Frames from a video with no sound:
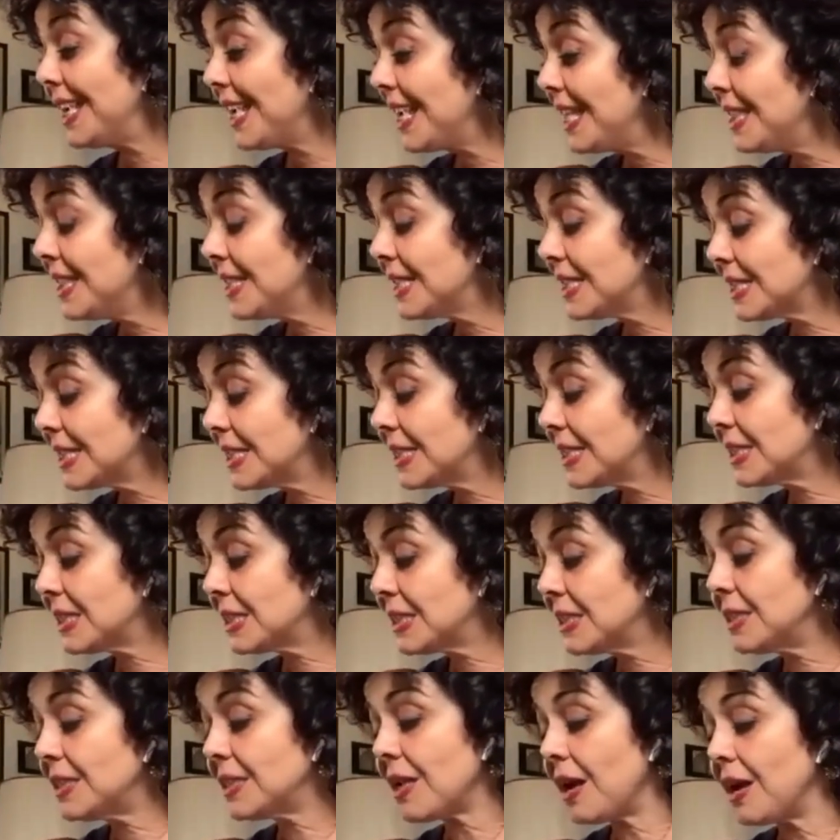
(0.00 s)
In this
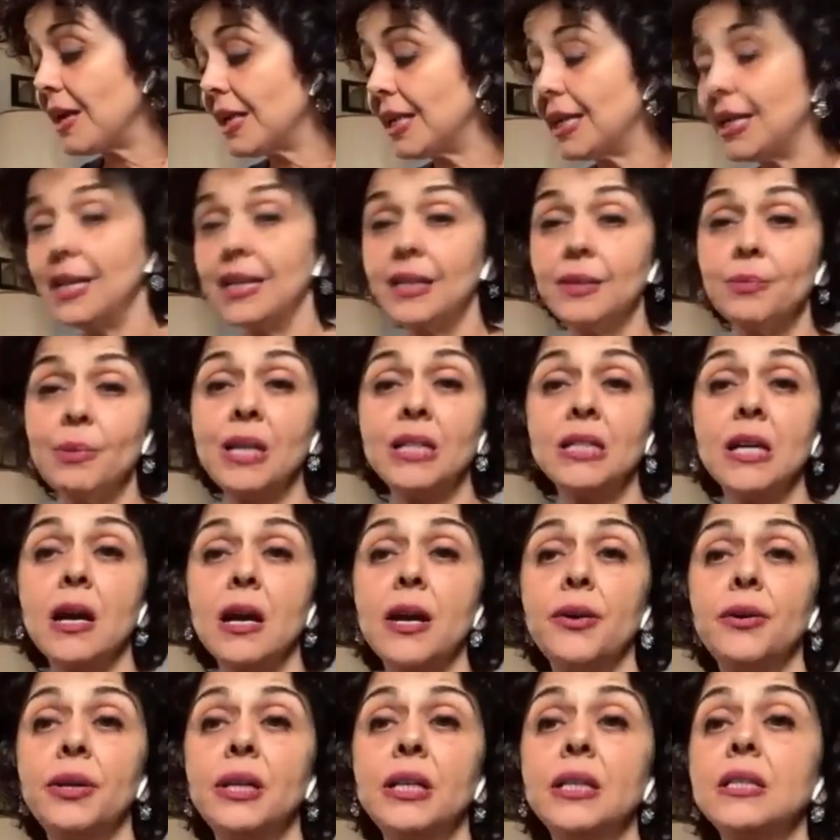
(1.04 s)
instance, I cleared my
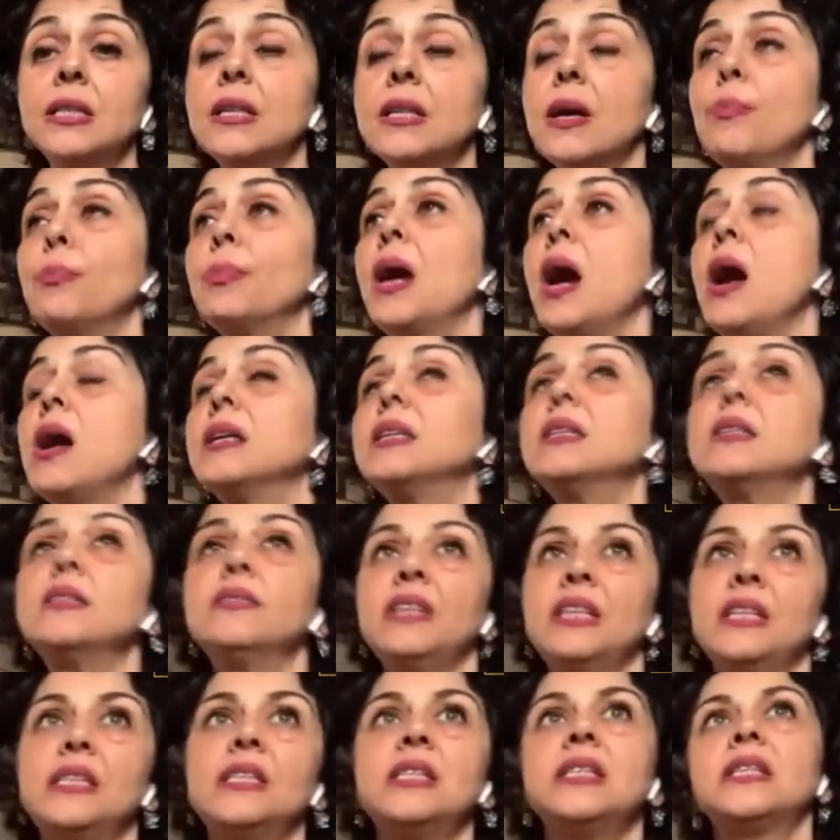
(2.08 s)
diary. Some kind
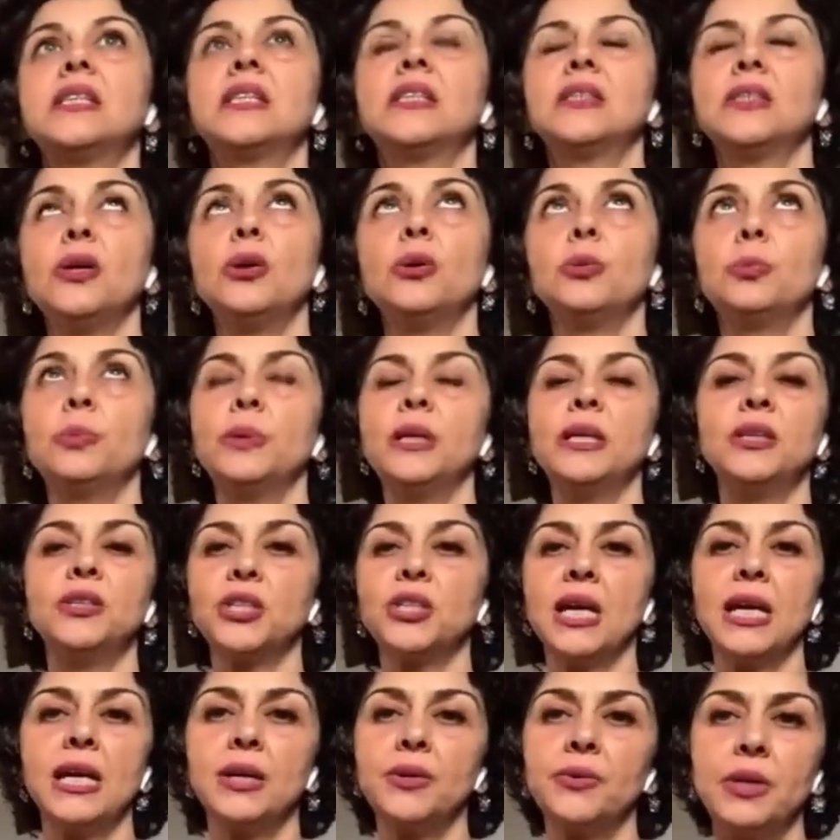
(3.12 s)
of instinct told me in
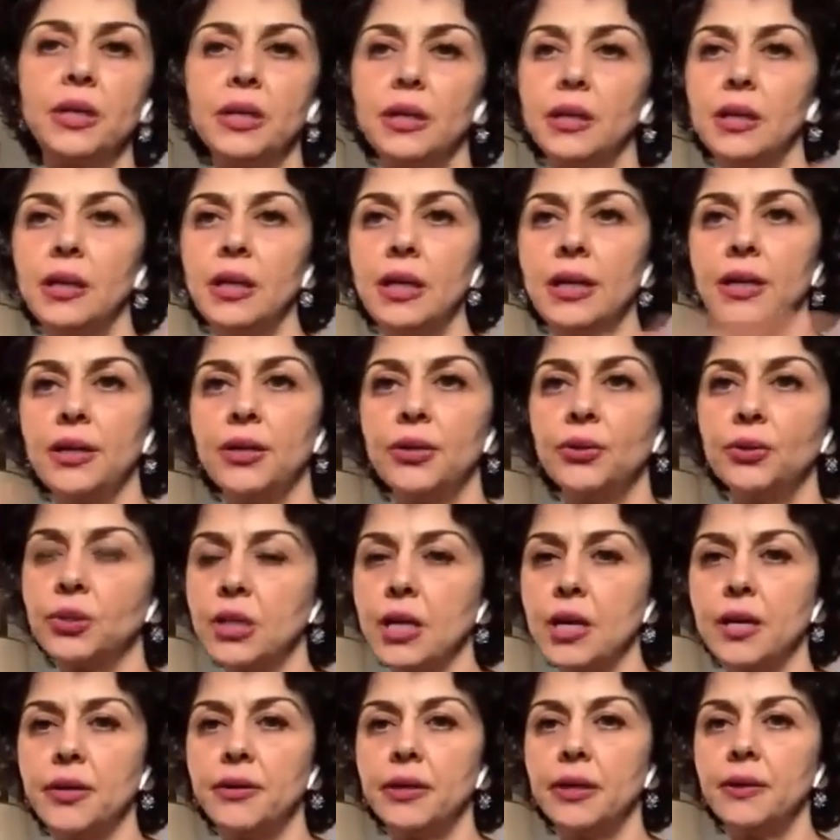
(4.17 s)
January, clear your
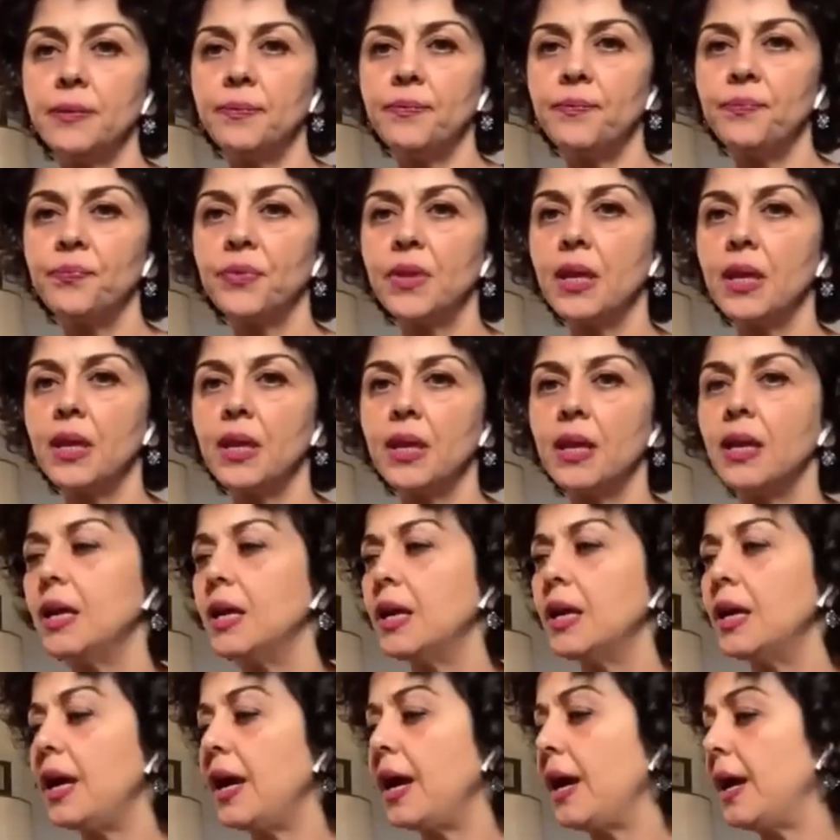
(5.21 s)
diary.
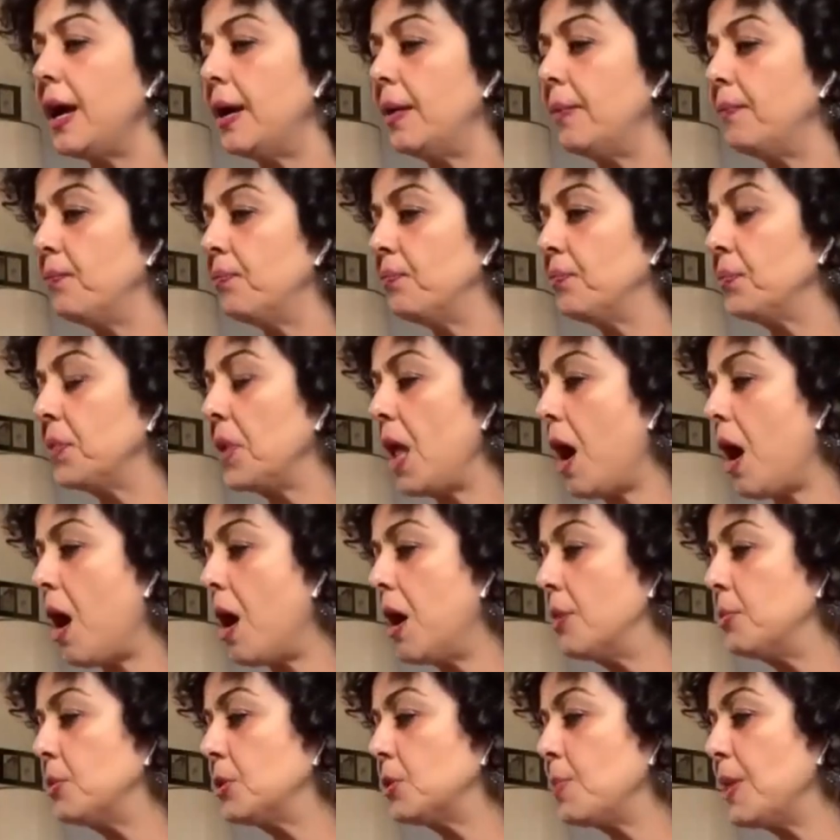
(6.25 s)
Um,
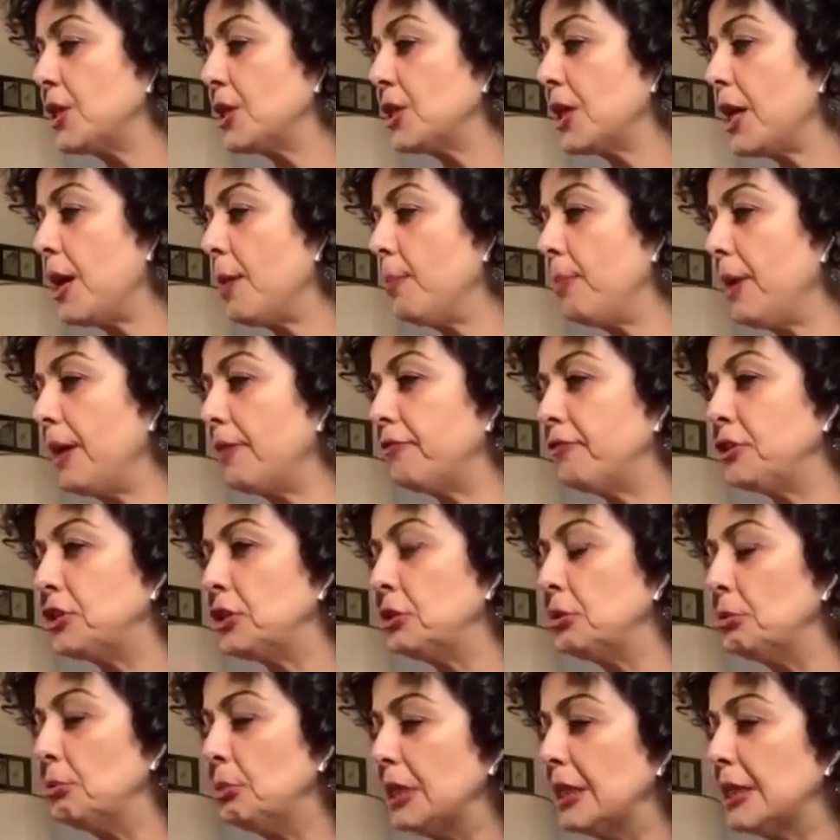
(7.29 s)
I was meant to come back for
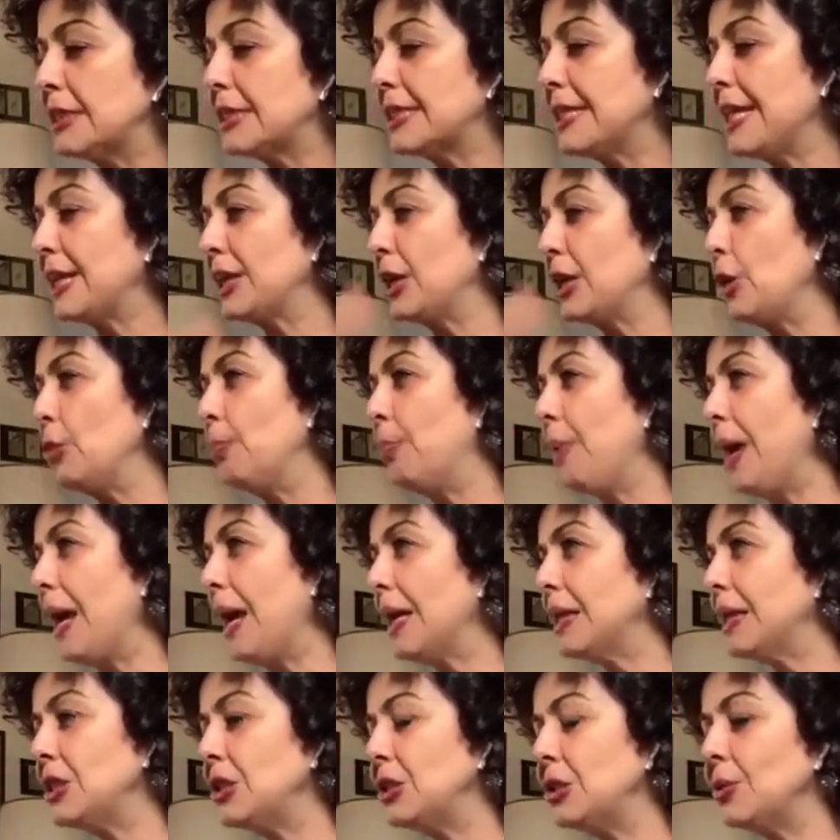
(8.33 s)
two weeks, then go
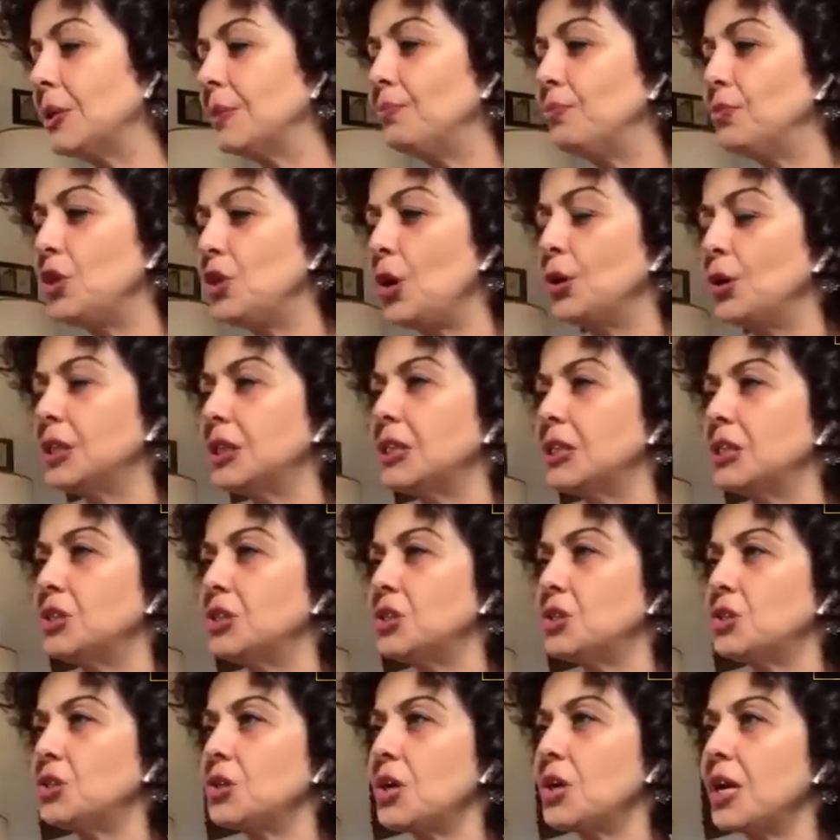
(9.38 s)
back to do a yoga
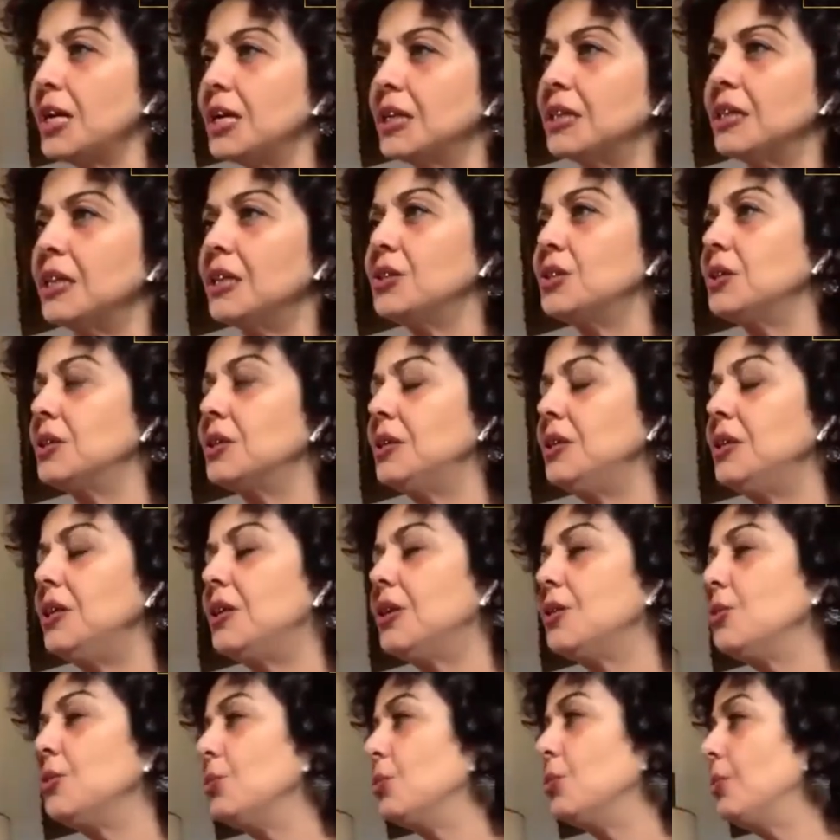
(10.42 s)
teacher training, then, you
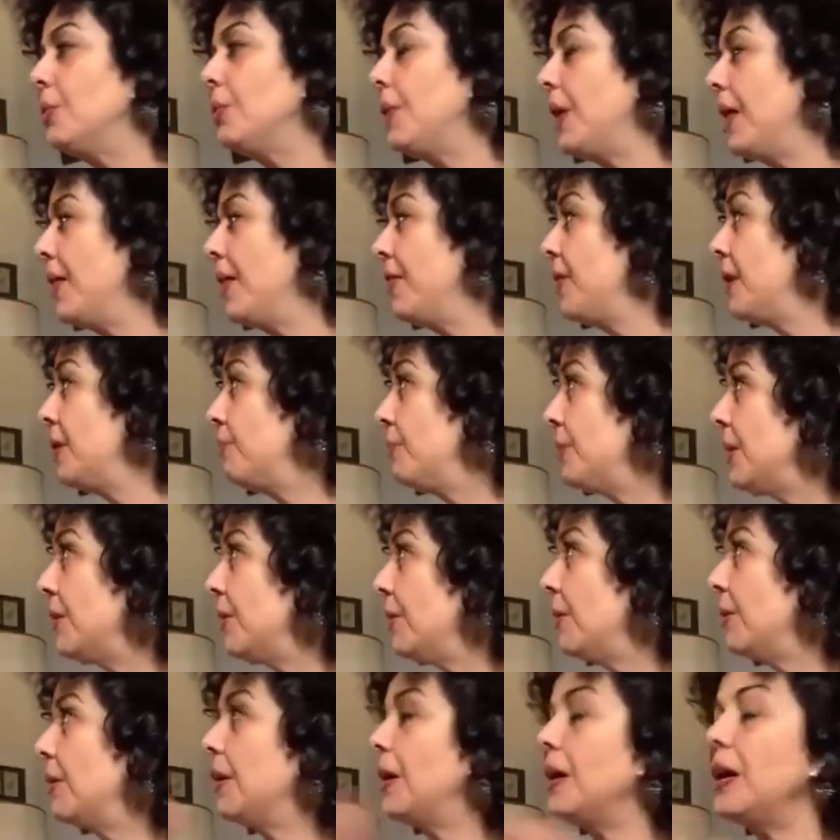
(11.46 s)
know, and then be
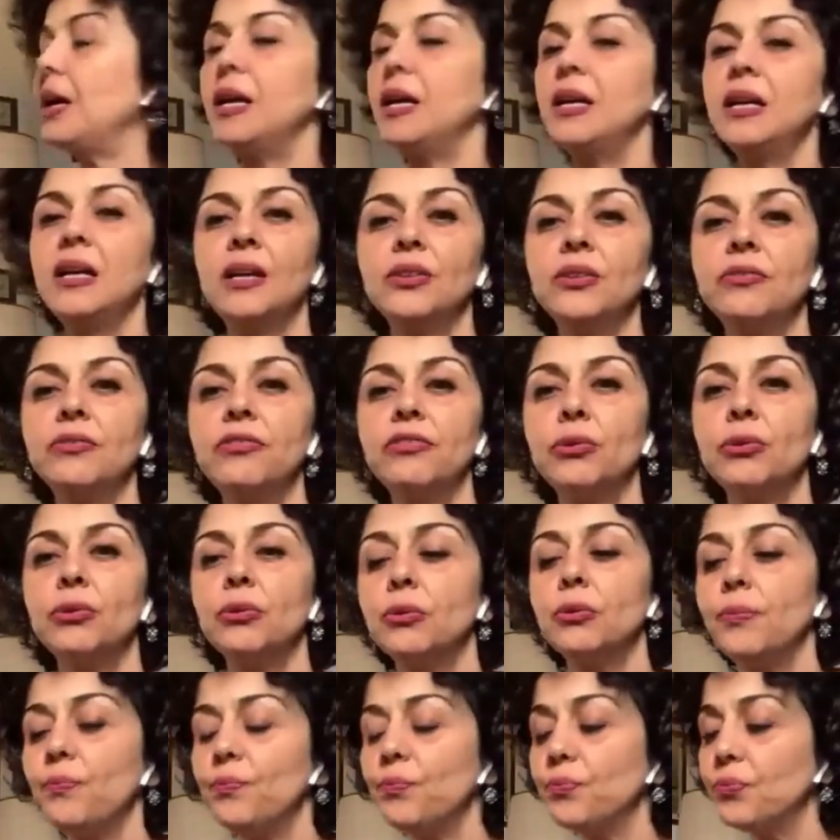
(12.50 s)
in London
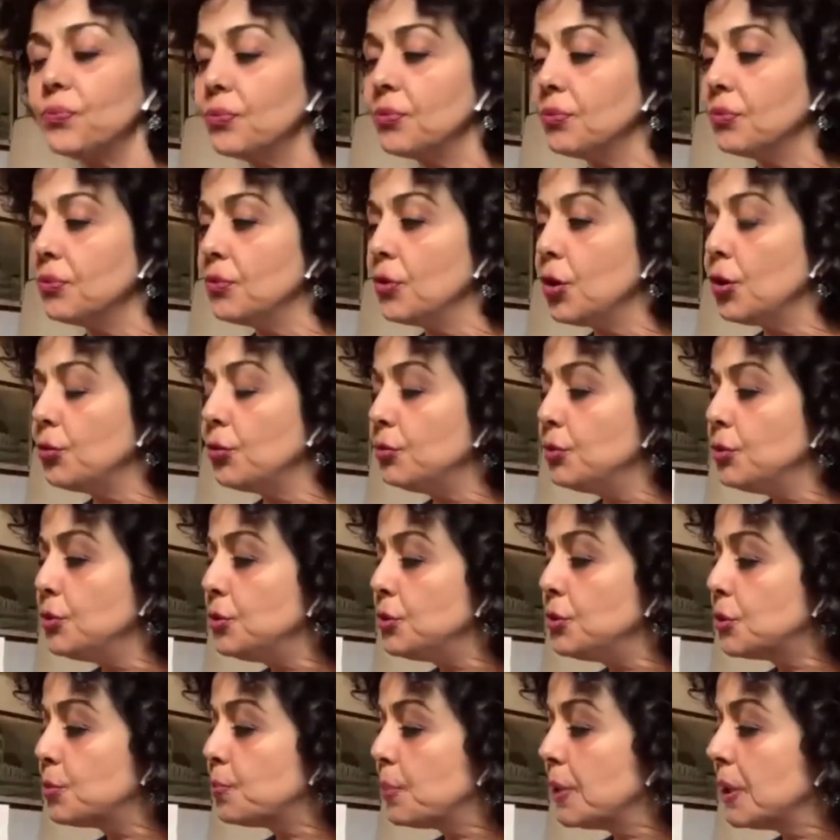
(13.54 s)
for
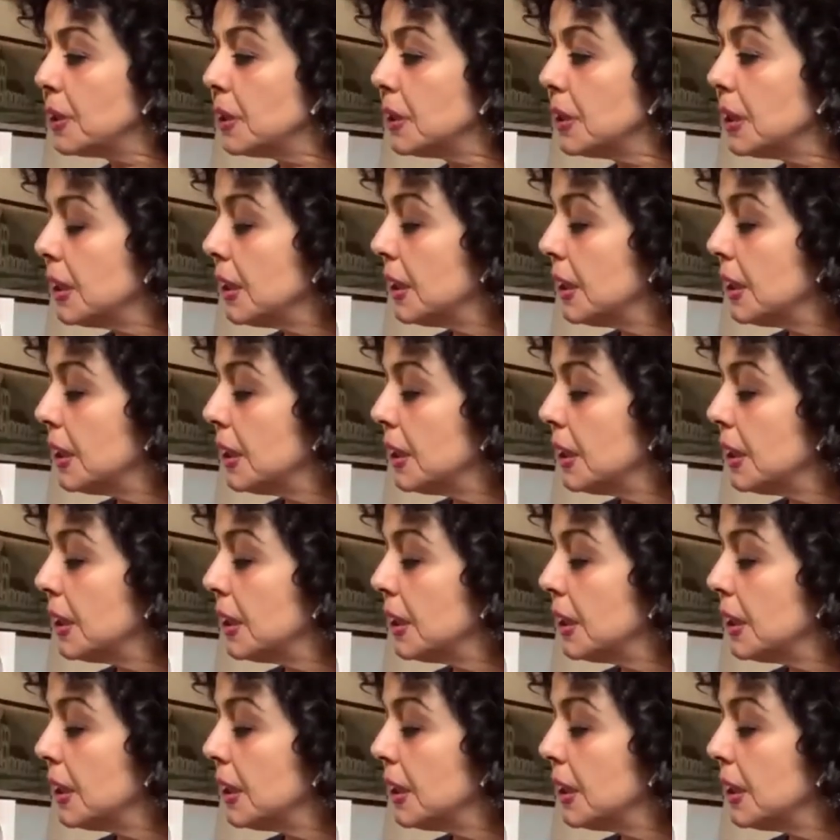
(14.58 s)
Nowruz, but